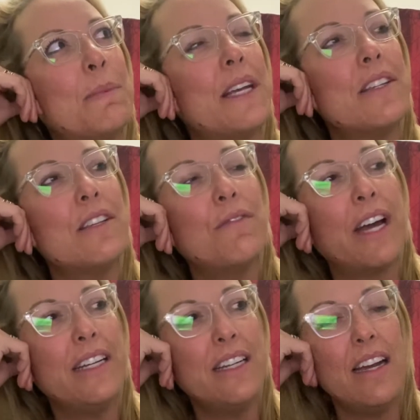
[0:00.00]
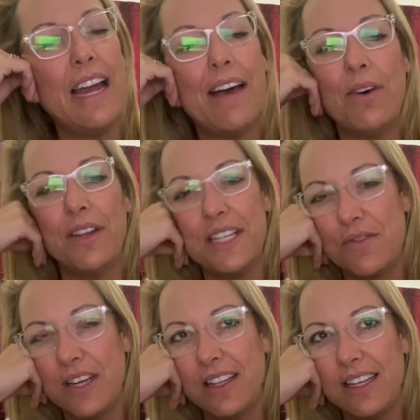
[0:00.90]
Because if I didn't have all these
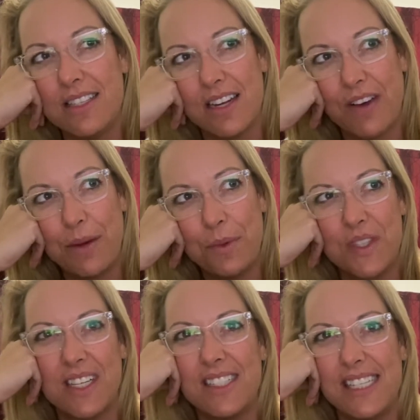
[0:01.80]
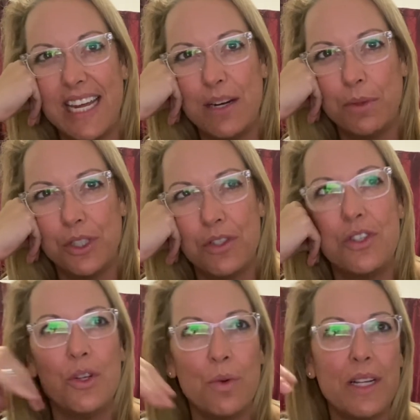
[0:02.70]
feelings and if I was content with just
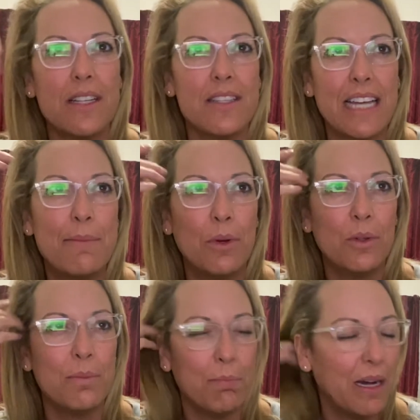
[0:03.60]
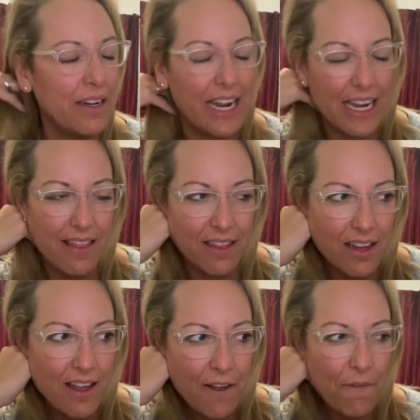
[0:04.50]
doing the same old mundane
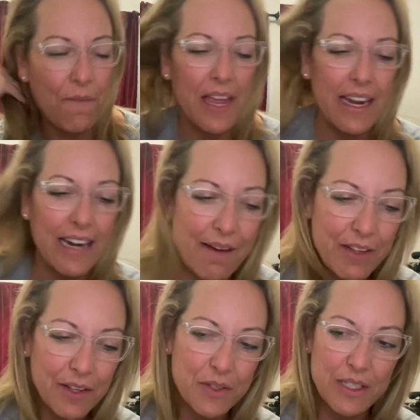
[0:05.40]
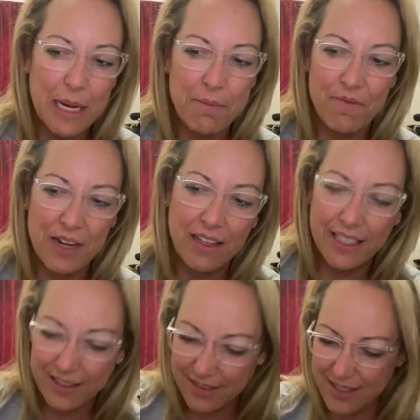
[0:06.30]
thing and having those same
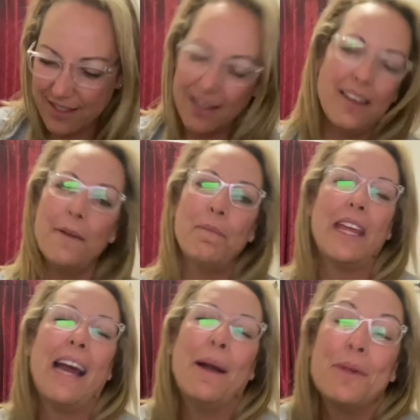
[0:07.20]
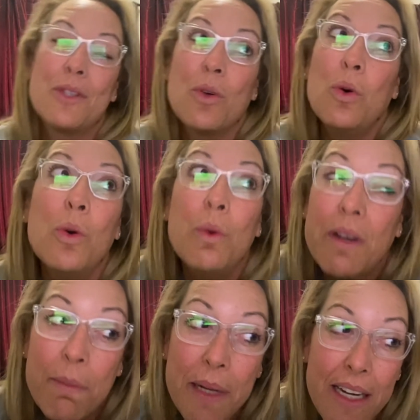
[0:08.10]
feelings, and I was cool
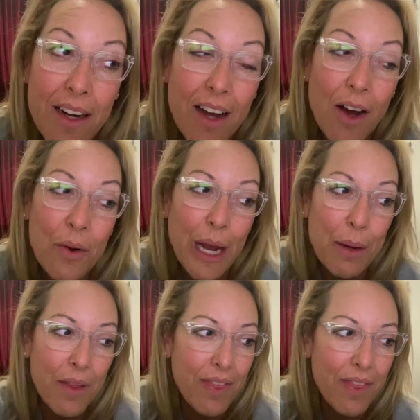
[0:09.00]
with being okay with